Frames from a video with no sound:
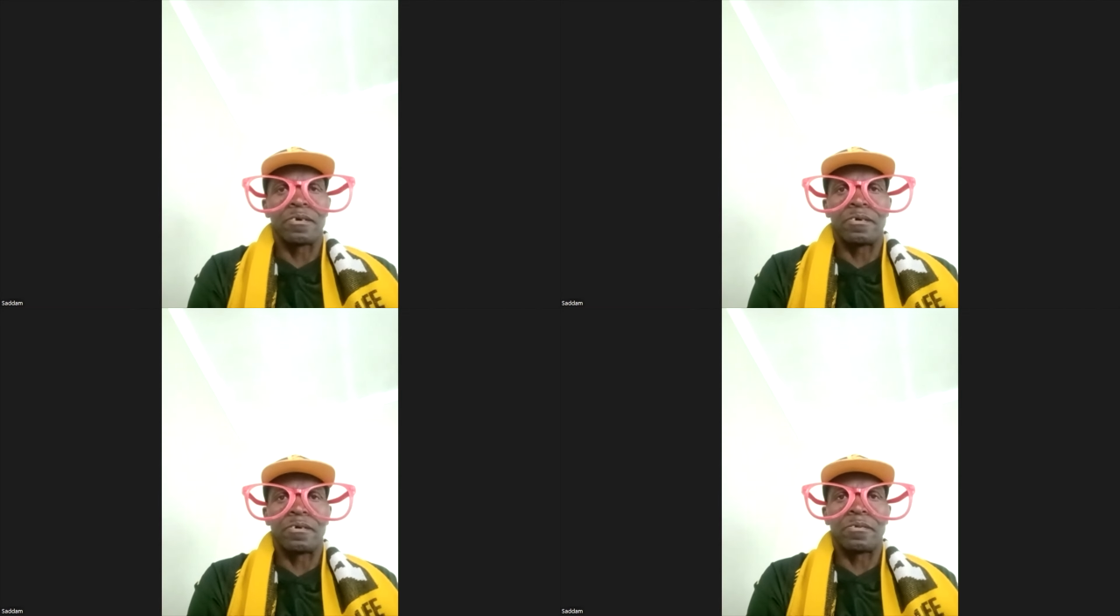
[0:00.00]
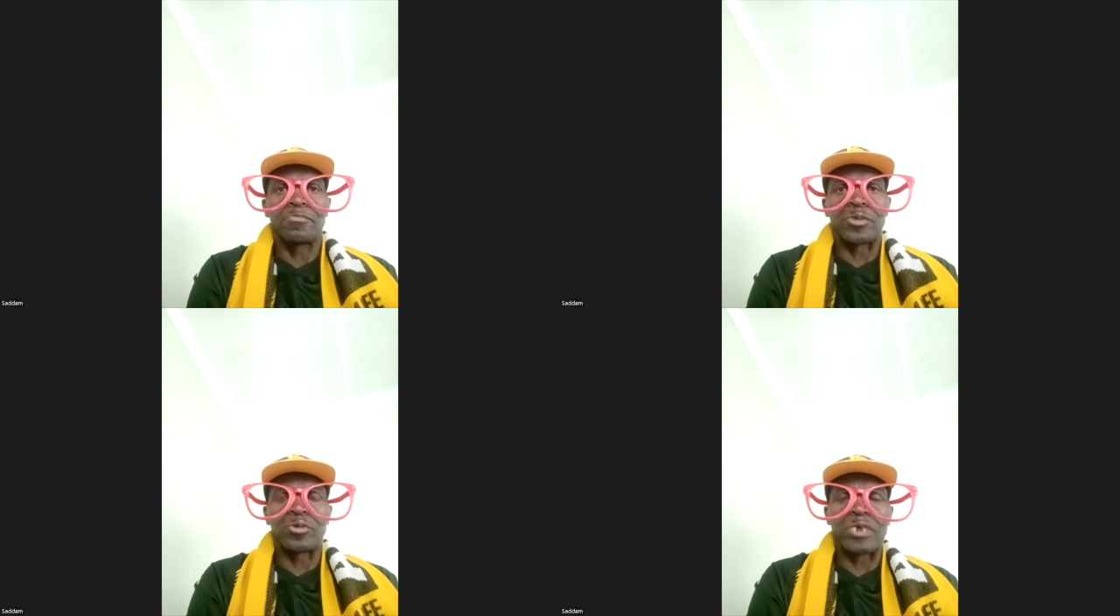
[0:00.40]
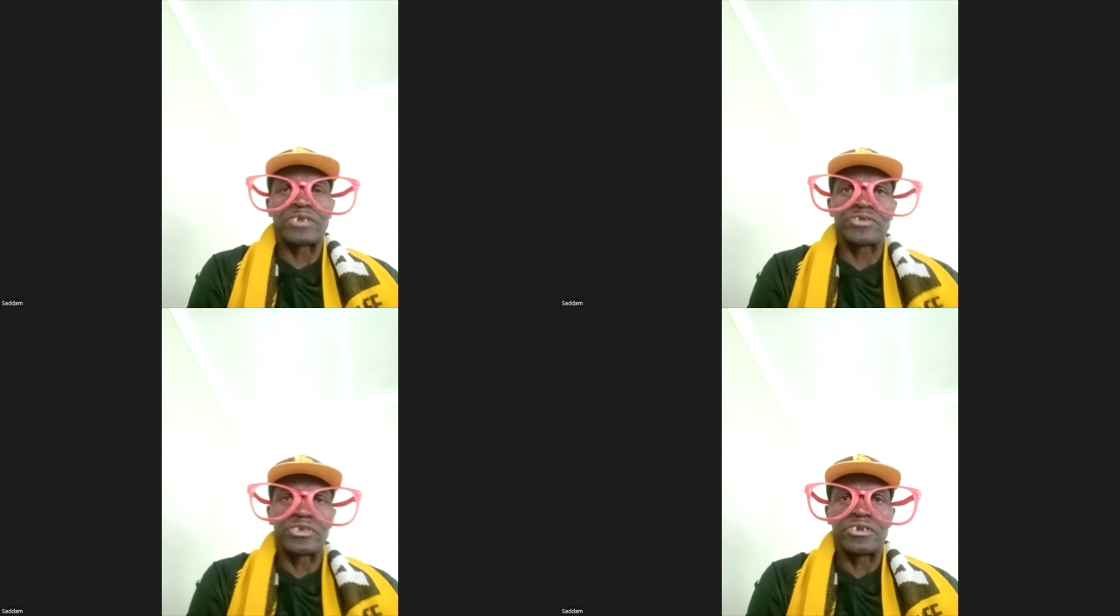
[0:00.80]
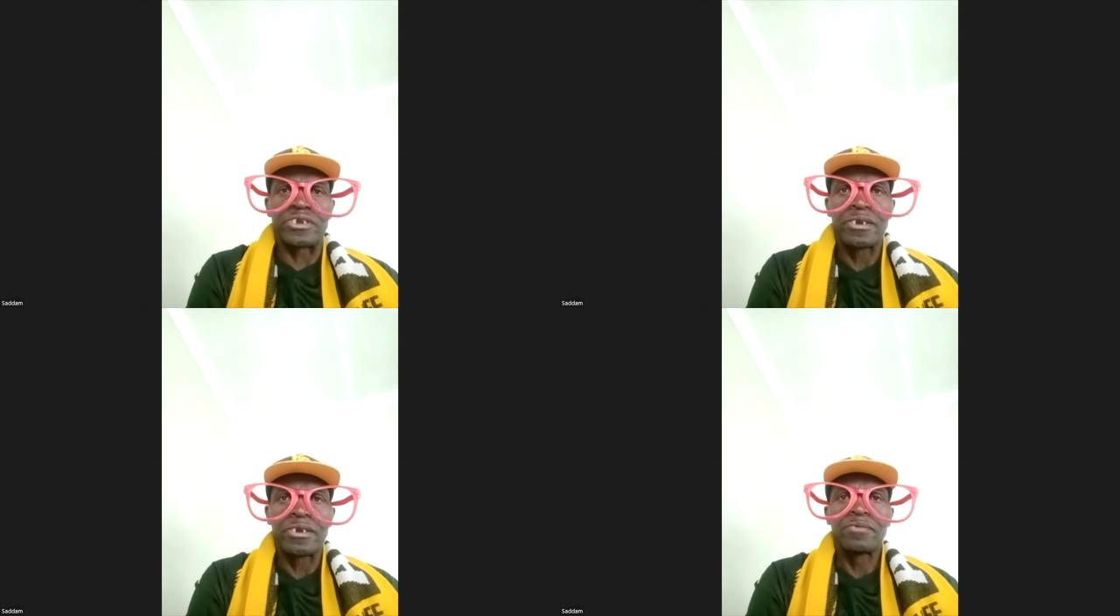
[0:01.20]
Polokwane City.
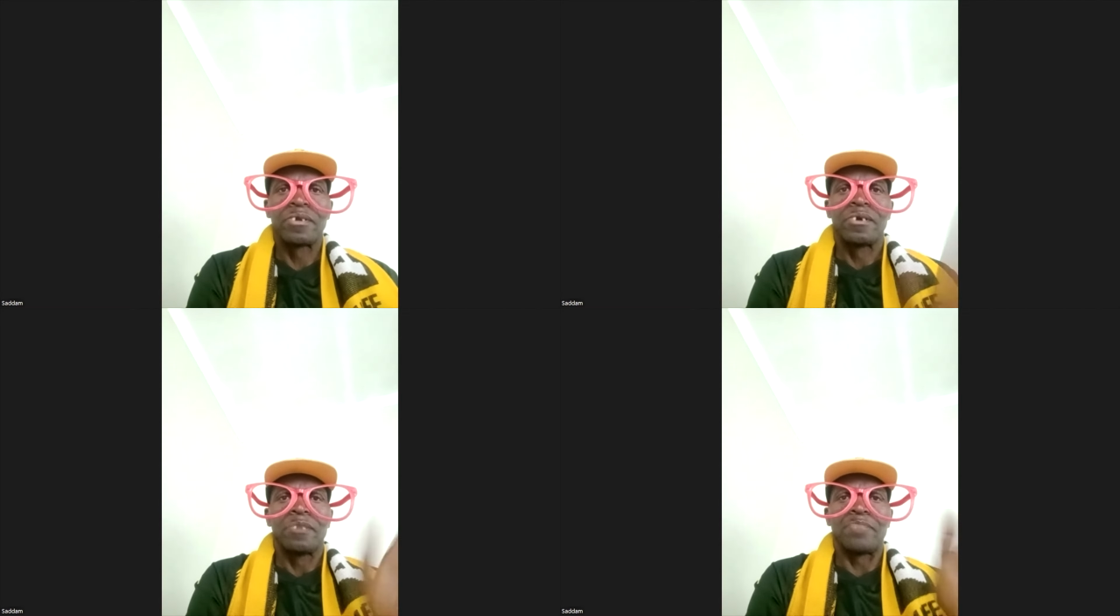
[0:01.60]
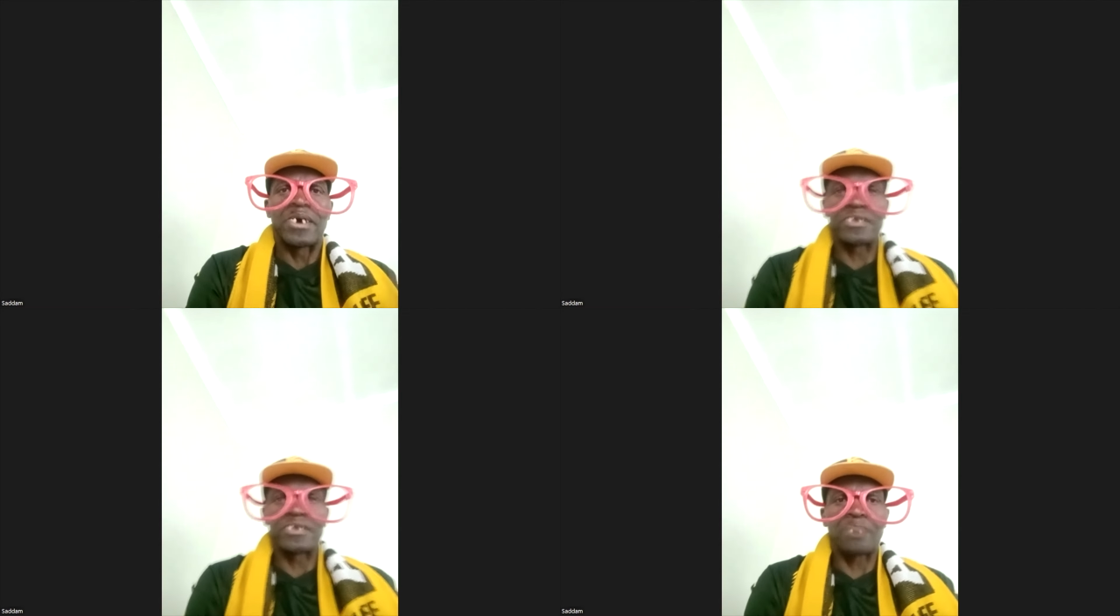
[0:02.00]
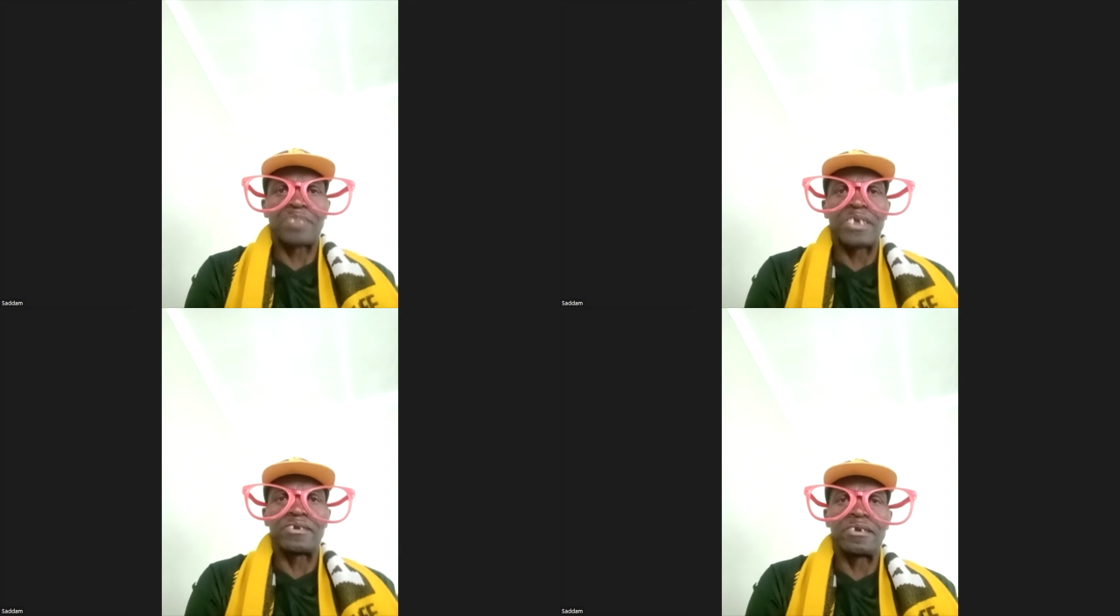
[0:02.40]
Pirates are playing